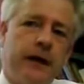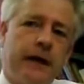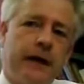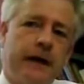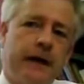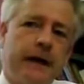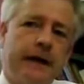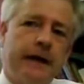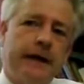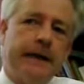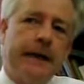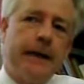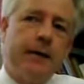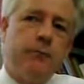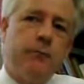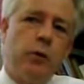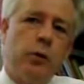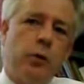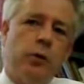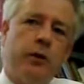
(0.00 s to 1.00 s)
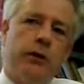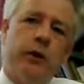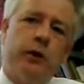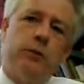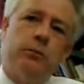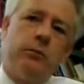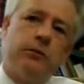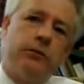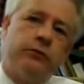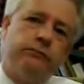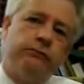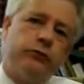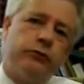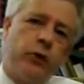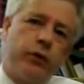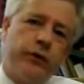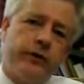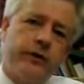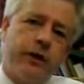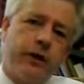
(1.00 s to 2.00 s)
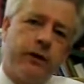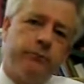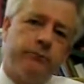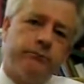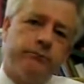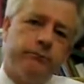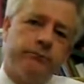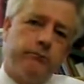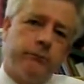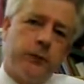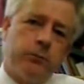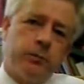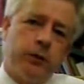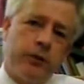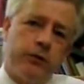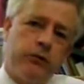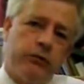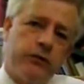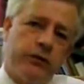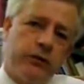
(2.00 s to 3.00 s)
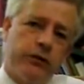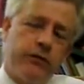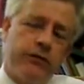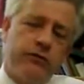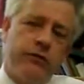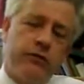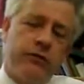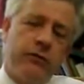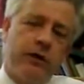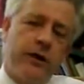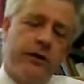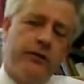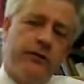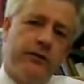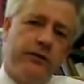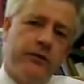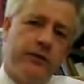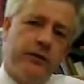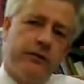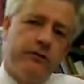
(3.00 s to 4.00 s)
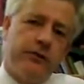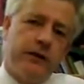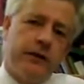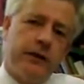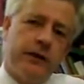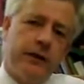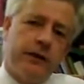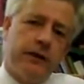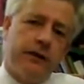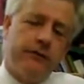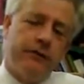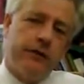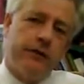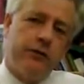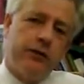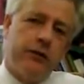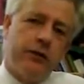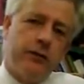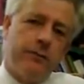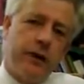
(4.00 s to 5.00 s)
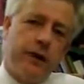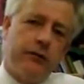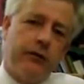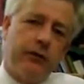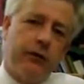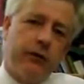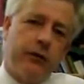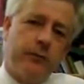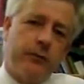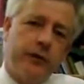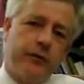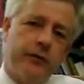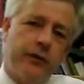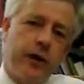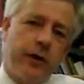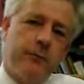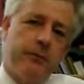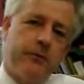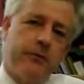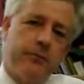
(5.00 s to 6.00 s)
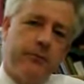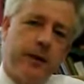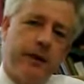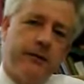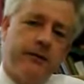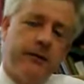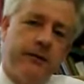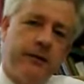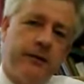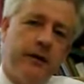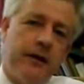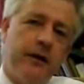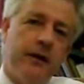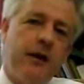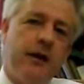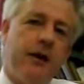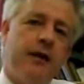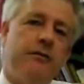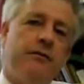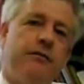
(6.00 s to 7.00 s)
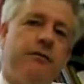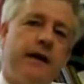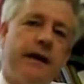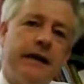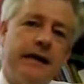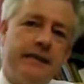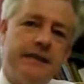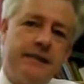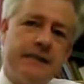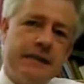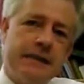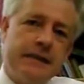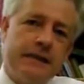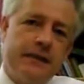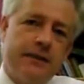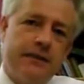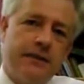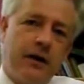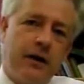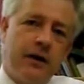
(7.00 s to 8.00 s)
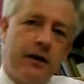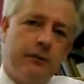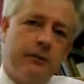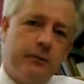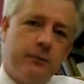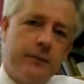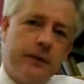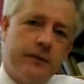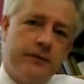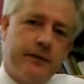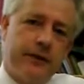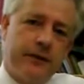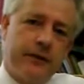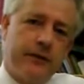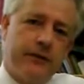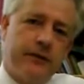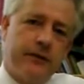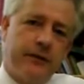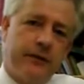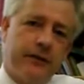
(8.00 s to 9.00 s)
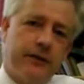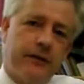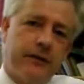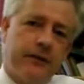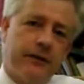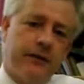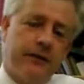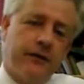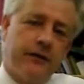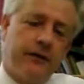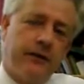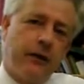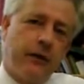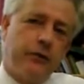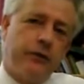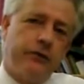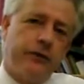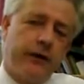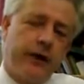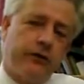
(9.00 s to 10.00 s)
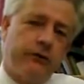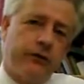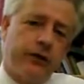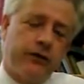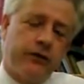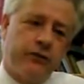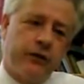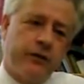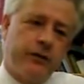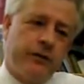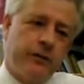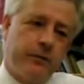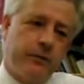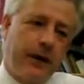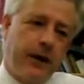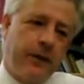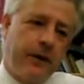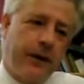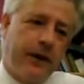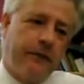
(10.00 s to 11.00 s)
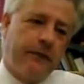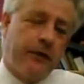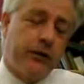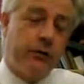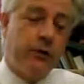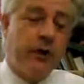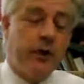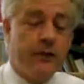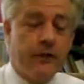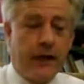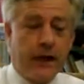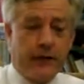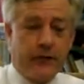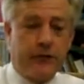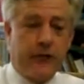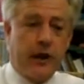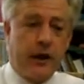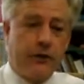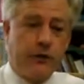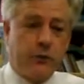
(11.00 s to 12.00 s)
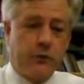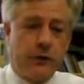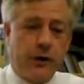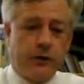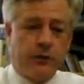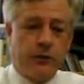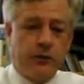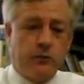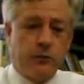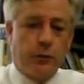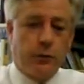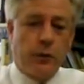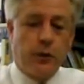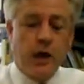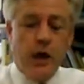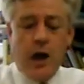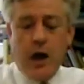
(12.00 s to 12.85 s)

uh, get more global joined up approaches to ICT for D and as you can imagine a lot of my time is spent in fairly tedious high level meetings and, and, and I often get frustrated about that so that's an area you might explore